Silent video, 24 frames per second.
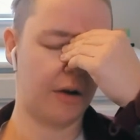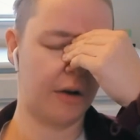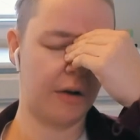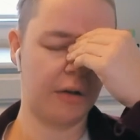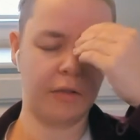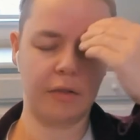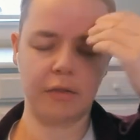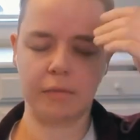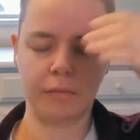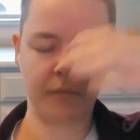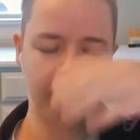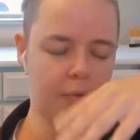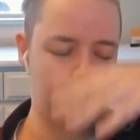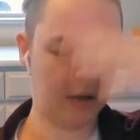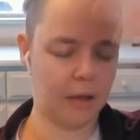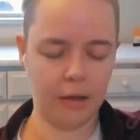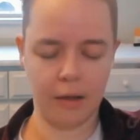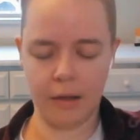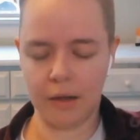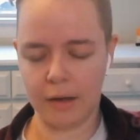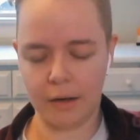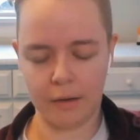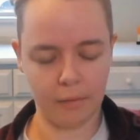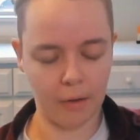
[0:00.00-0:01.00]
cards
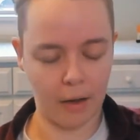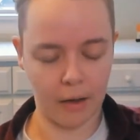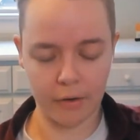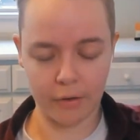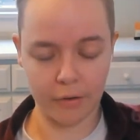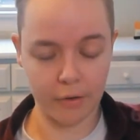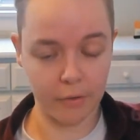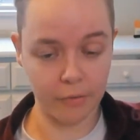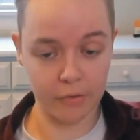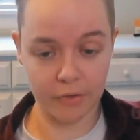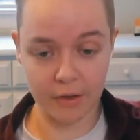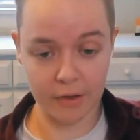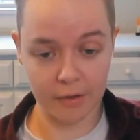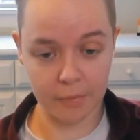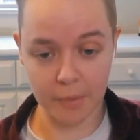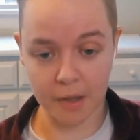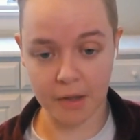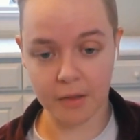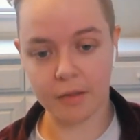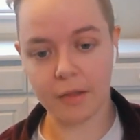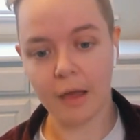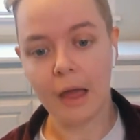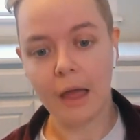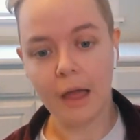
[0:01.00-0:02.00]
in i don't know six
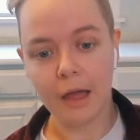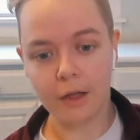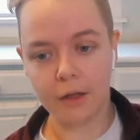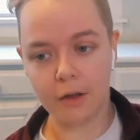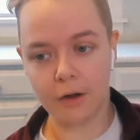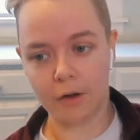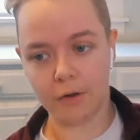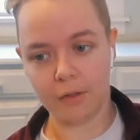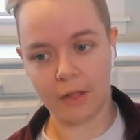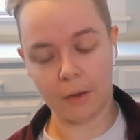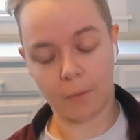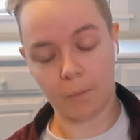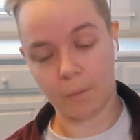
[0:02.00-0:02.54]
months you know like